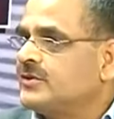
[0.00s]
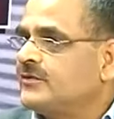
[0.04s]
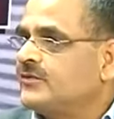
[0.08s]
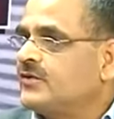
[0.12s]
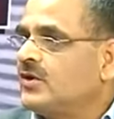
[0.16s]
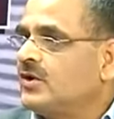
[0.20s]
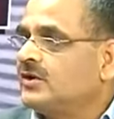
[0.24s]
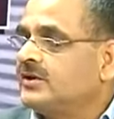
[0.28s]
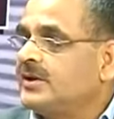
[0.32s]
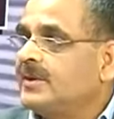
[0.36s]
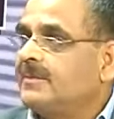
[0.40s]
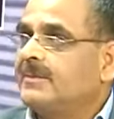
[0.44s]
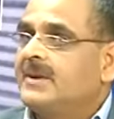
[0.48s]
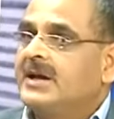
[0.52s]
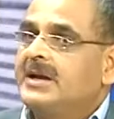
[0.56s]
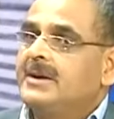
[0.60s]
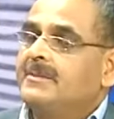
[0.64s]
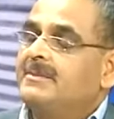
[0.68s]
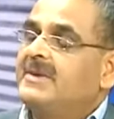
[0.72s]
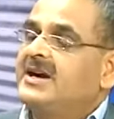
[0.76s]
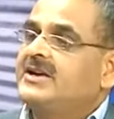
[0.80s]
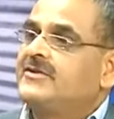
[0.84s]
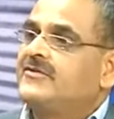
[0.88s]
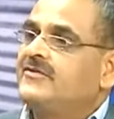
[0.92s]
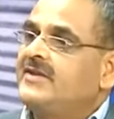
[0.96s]
for them.
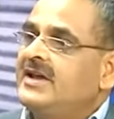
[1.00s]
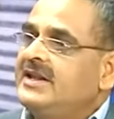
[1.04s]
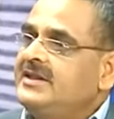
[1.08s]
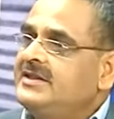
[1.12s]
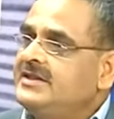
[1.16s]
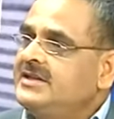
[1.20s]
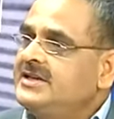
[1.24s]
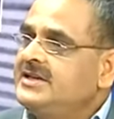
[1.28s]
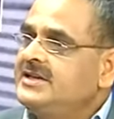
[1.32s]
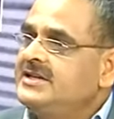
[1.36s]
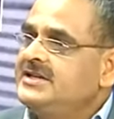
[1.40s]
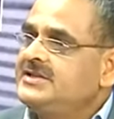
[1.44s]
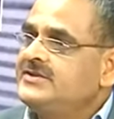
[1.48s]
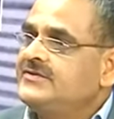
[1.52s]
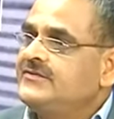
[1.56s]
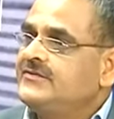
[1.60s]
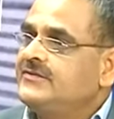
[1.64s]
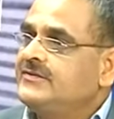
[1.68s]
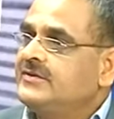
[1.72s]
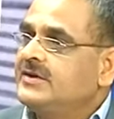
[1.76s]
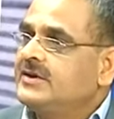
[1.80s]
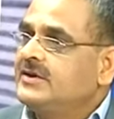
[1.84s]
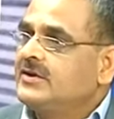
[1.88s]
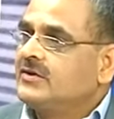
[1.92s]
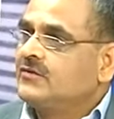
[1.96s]
But when these
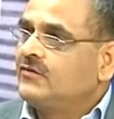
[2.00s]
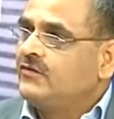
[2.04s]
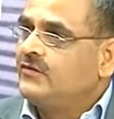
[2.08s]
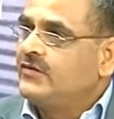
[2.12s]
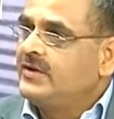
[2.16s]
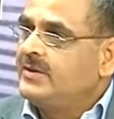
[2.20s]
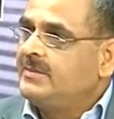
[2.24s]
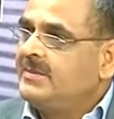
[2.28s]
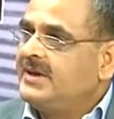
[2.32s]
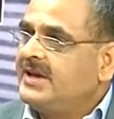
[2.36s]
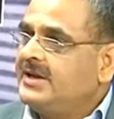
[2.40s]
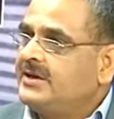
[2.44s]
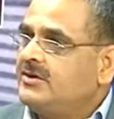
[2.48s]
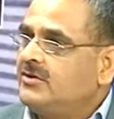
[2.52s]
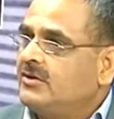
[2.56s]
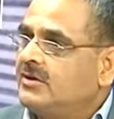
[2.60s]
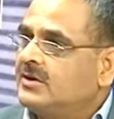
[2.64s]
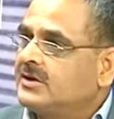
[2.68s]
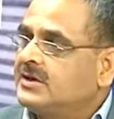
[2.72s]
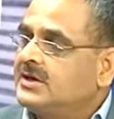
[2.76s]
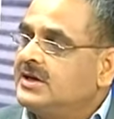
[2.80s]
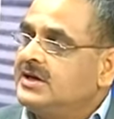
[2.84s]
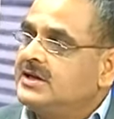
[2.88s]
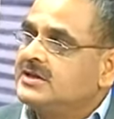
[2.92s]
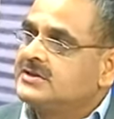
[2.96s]
women or
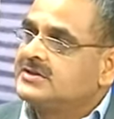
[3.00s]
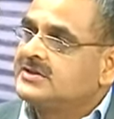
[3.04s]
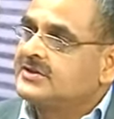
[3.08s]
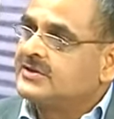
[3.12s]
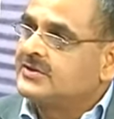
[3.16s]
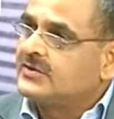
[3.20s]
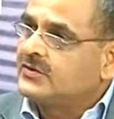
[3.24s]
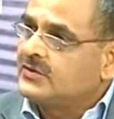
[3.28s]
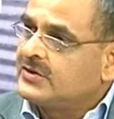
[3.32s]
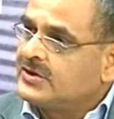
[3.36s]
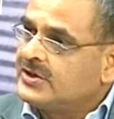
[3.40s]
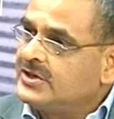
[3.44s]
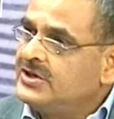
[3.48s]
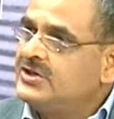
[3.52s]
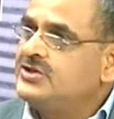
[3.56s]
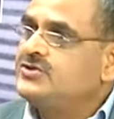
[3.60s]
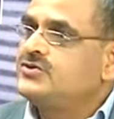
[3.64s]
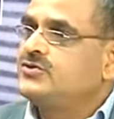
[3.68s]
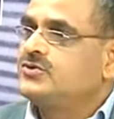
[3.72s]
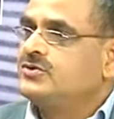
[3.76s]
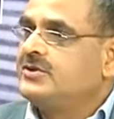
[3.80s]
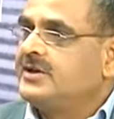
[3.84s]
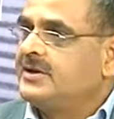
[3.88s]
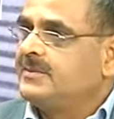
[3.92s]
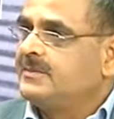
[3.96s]
girls reach to
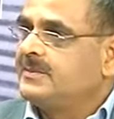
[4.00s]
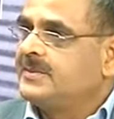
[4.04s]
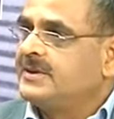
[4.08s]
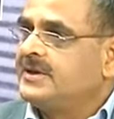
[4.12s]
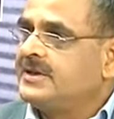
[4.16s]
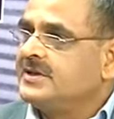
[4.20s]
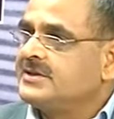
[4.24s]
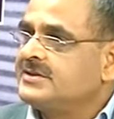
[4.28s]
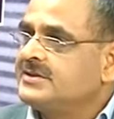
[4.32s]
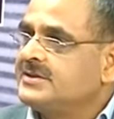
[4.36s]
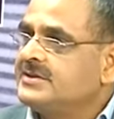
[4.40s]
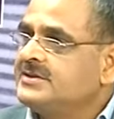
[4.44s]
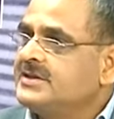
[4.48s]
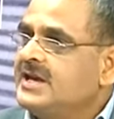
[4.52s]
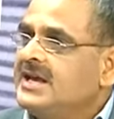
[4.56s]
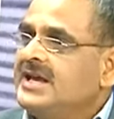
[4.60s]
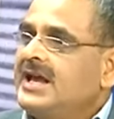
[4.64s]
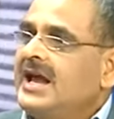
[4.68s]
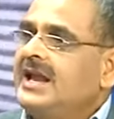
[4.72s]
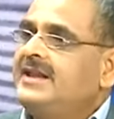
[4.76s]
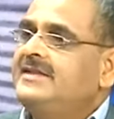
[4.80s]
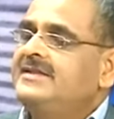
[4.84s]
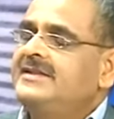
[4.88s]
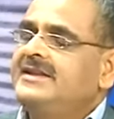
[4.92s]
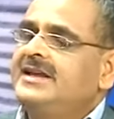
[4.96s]
their places,
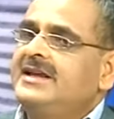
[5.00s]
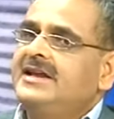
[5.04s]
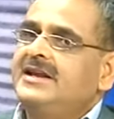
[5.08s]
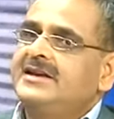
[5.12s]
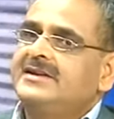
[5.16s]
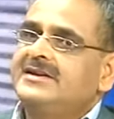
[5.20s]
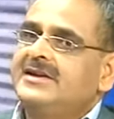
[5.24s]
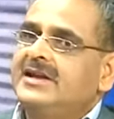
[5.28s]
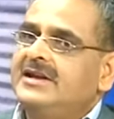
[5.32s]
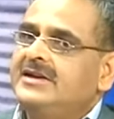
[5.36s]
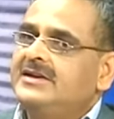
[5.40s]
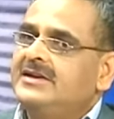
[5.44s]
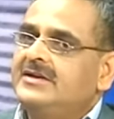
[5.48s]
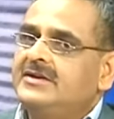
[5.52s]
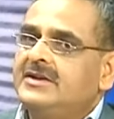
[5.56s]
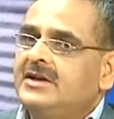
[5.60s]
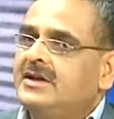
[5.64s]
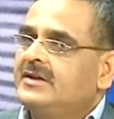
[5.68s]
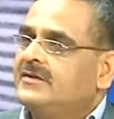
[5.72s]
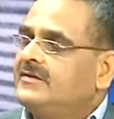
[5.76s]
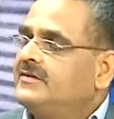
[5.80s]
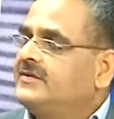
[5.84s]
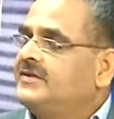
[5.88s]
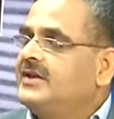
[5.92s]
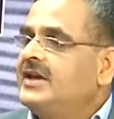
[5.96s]
and
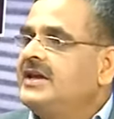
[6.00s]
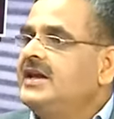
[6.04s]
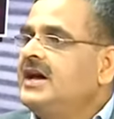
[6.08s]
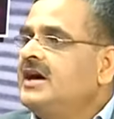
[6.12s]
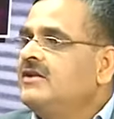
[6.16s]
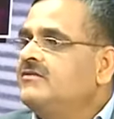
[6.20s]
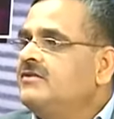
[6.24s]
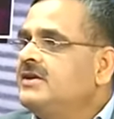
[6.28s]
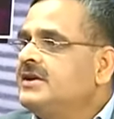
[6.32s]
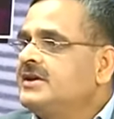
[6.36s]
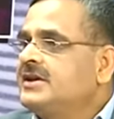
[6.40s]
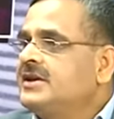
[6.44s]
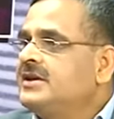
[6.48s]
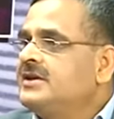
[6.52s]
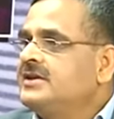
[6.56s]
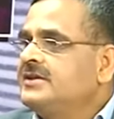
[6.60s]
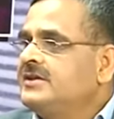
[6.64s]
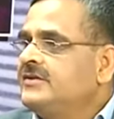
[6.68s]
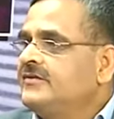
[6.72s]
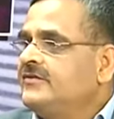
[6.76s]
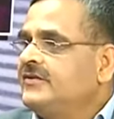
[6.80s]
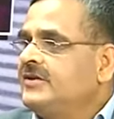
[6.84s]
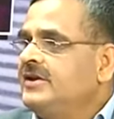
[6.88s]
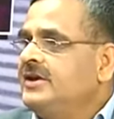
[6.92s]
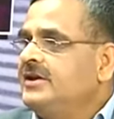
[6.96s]
they are working in the
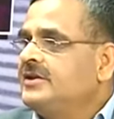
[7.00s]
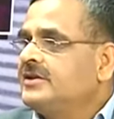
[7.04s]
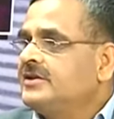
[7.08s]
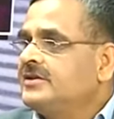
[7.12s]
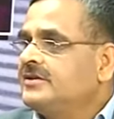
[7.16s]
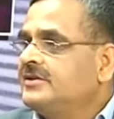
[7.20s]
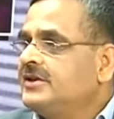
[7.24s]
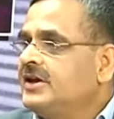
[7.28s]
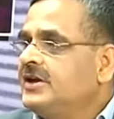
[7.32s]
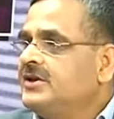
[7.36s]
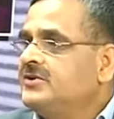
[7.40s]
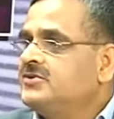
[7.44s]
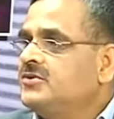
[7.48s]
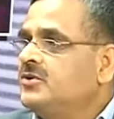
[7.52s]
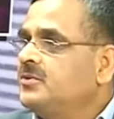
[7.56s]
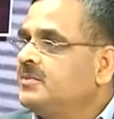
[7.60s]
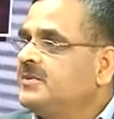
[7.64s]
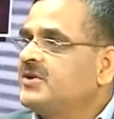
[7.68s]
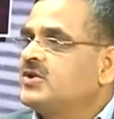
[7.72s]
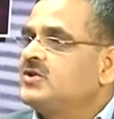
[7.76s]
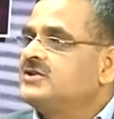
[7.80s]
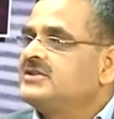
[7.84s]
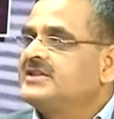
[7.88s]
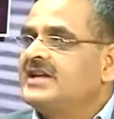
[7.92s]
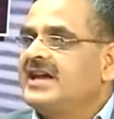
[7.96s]
field. They don't,
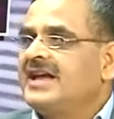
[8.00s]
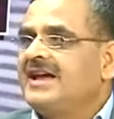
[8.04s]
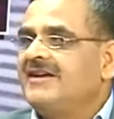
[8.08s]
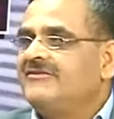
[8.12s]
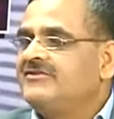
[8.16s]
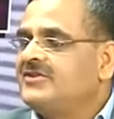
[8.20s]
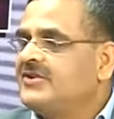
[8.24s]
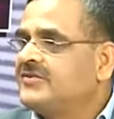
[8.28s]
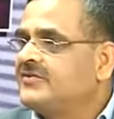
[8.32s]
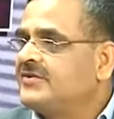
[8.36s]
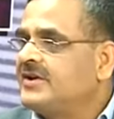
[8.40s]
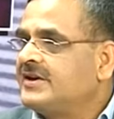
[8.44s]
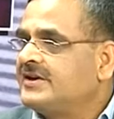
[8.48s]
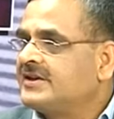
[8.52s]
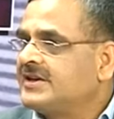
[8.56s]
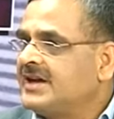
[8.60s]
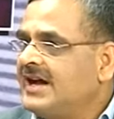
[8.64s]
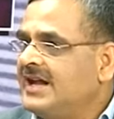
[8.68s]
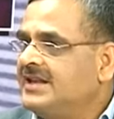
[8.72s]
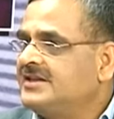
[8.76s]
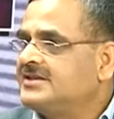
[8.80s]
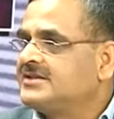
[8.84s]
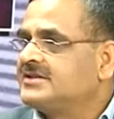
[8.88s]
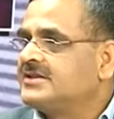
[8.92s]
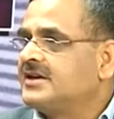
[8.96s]
because they have different
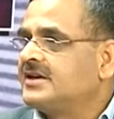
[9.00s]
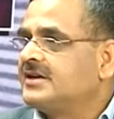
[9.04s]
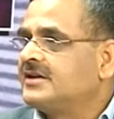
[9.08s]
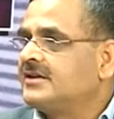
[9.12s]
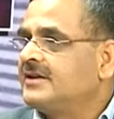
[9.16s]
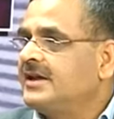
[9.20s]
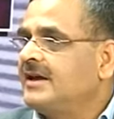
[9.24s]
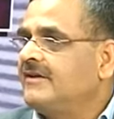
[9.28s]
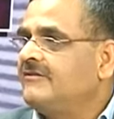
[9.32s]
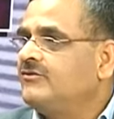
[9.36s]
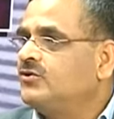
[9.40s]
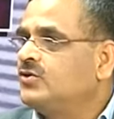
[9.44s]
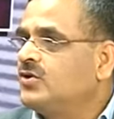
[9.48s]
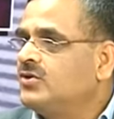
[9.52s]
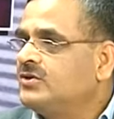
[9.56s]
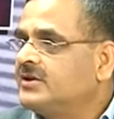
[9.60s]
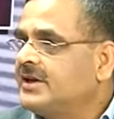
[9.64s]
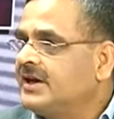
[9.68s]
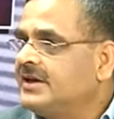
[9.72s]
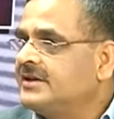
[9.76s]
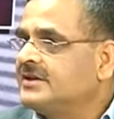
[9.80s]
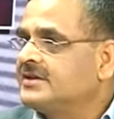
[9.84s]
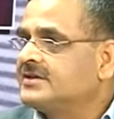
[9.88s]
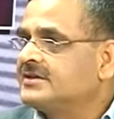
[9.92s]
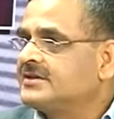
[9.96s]
culture. They don't
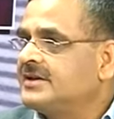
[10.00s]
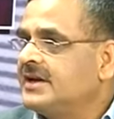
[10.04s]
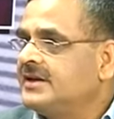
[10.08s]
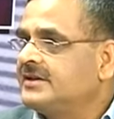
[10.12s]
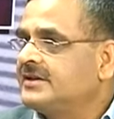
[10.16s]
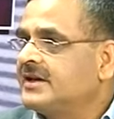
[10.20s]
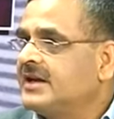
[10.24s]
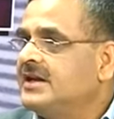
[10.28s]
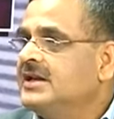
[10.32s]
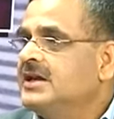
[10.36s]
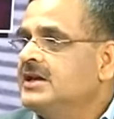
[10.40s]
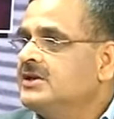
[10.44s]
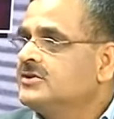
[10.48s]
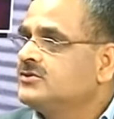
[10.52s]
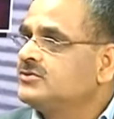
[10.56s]
understand the culture.